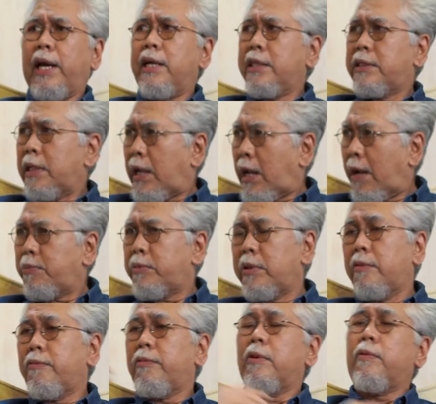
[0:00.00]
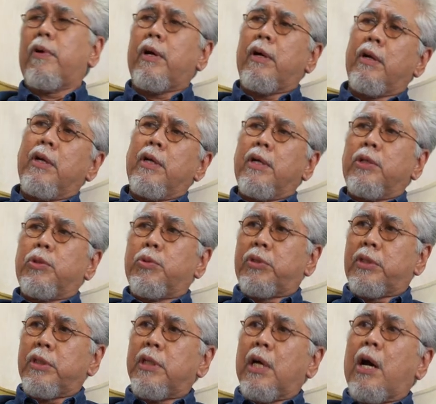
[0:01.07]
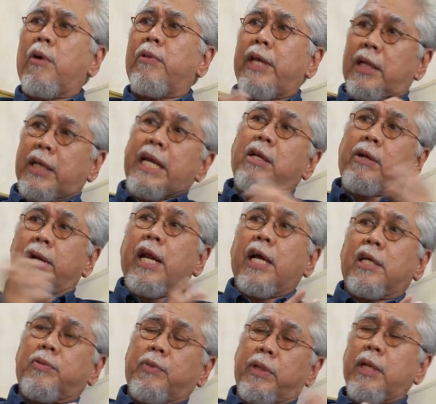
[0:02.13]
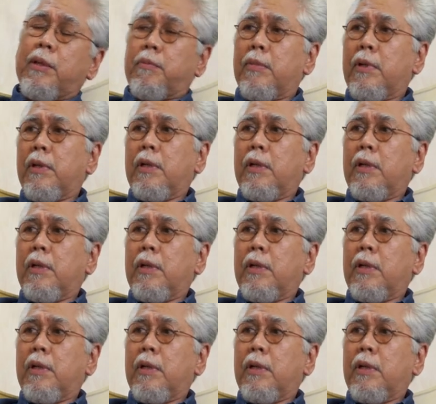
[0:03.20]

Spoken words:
And it's up to the viewer to see how that can connect with him.